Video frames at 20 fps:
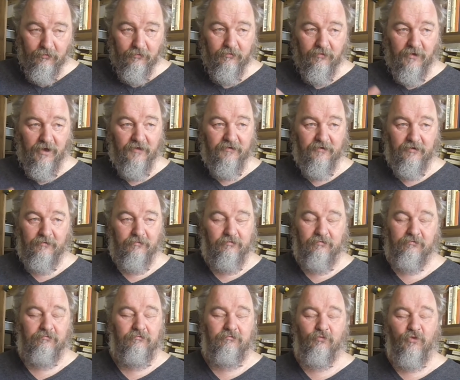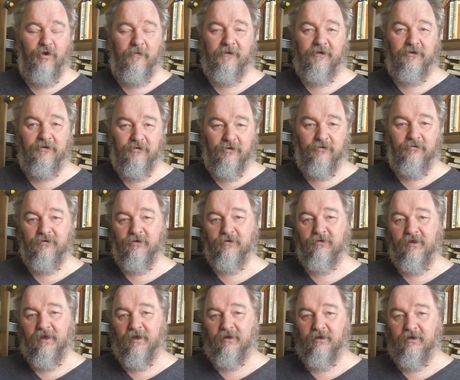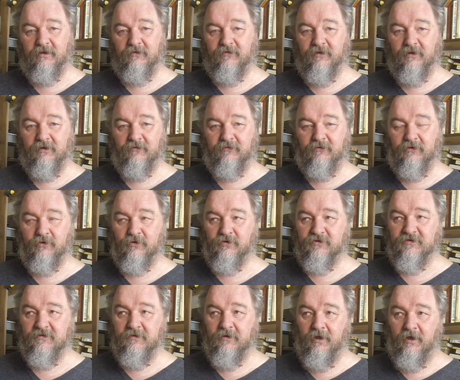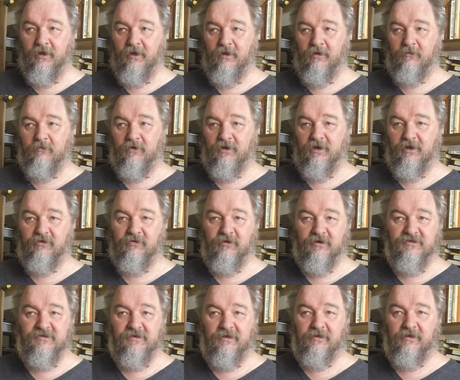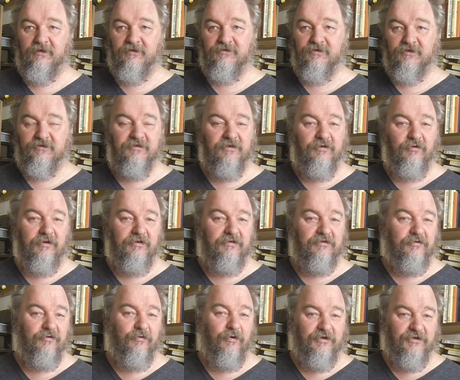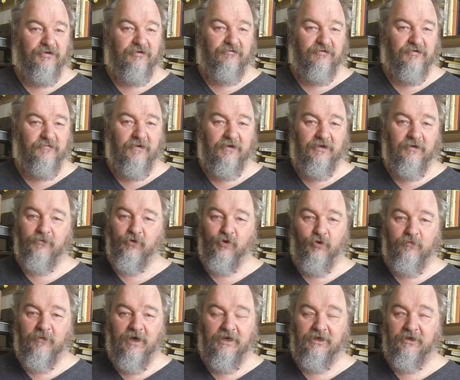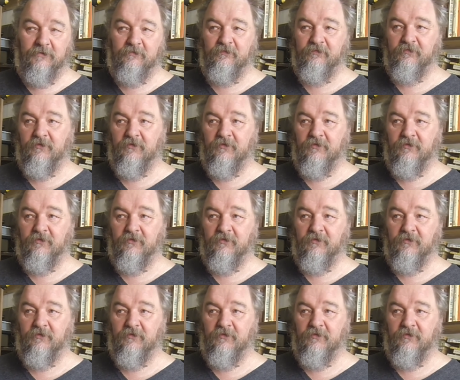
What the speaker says: Other women do that kind of thing, of course. But increasingly it's just a question of spending more money.